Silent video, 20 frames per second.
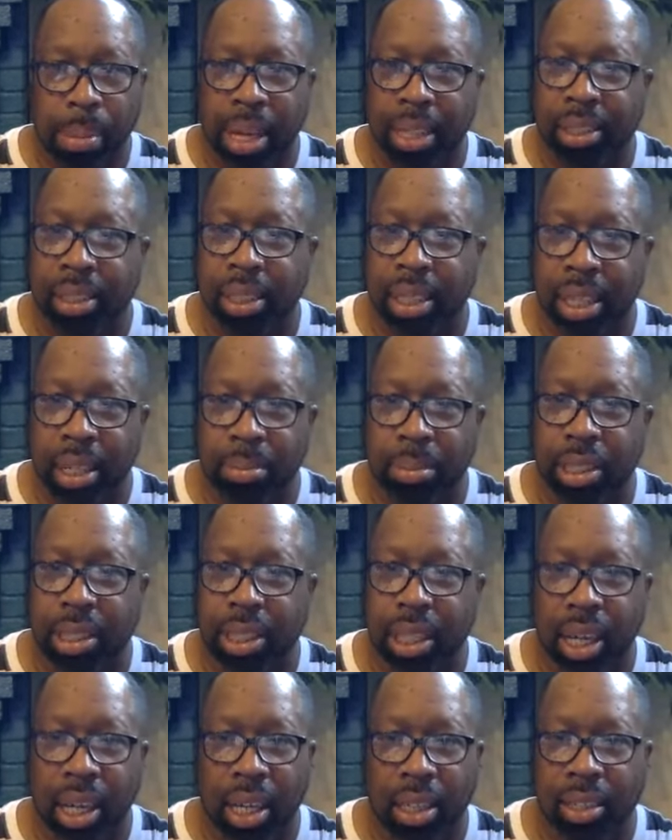after Gibbon
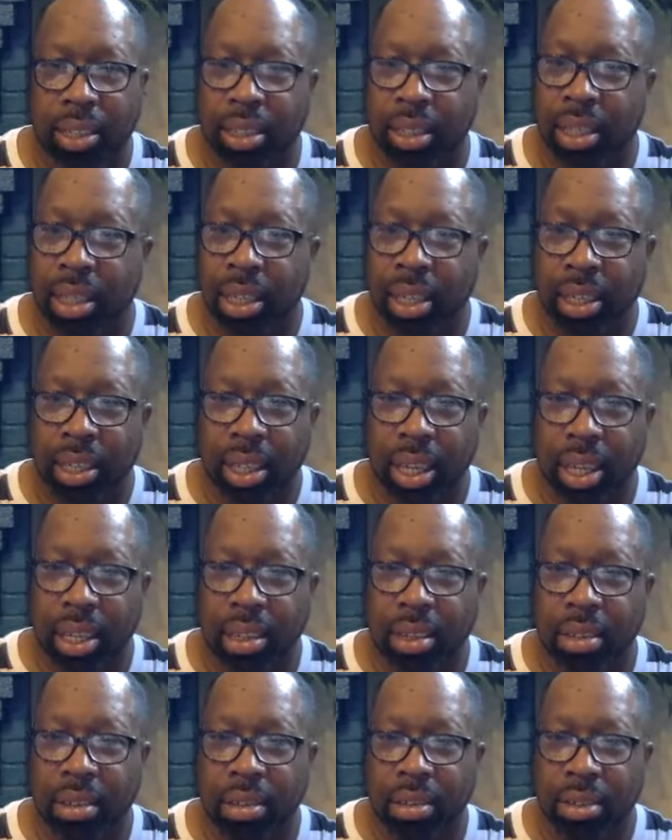Johns,
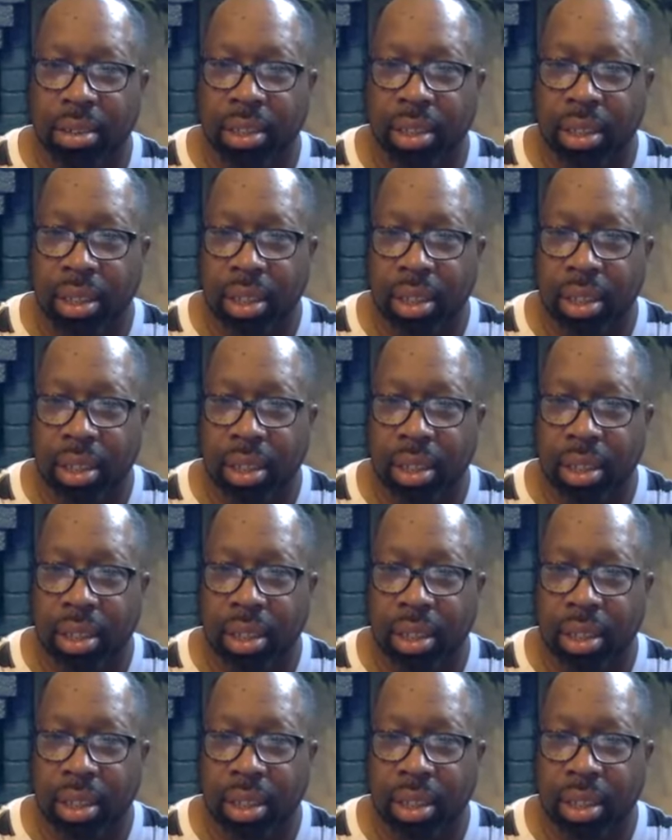thank you.